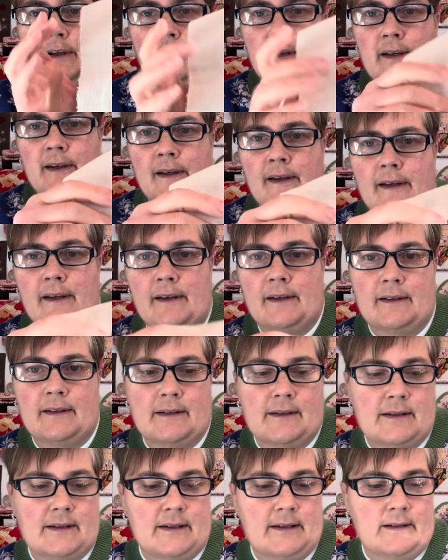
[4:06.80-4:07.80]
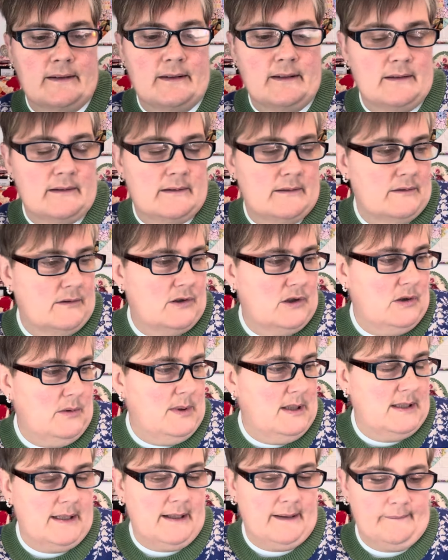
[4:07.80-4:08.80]
and then she'll be
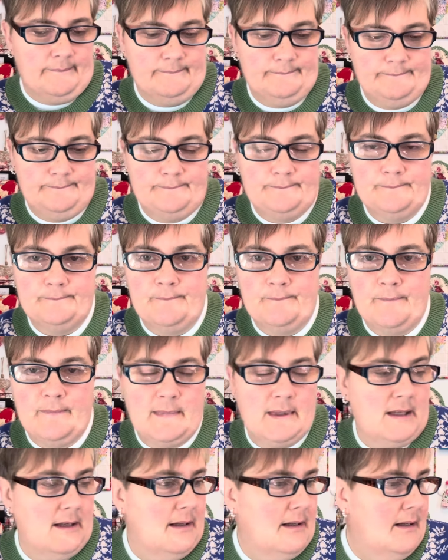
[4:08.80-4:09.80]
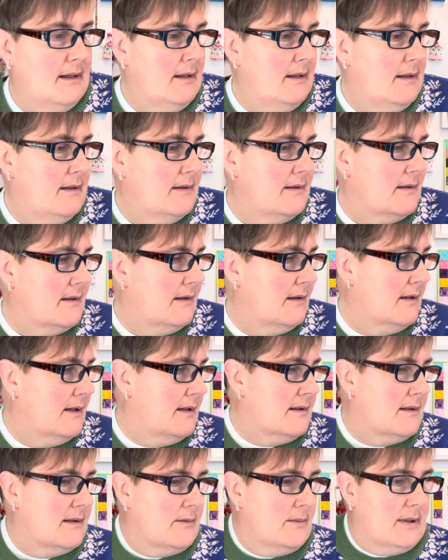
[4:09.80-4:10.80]
done. So
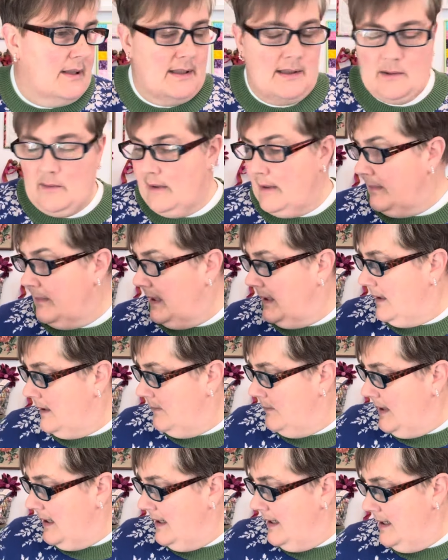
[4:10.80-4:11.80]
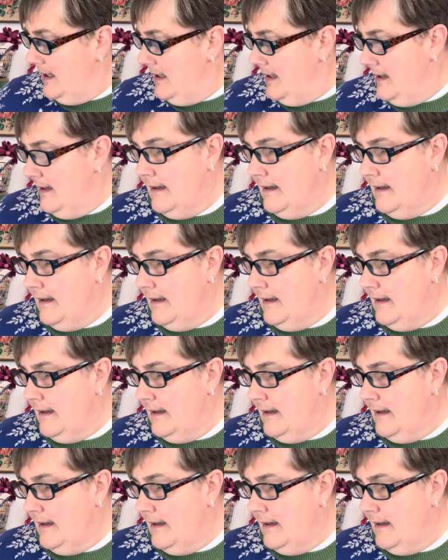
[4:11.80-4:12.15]
that's sweet Maggie Mae.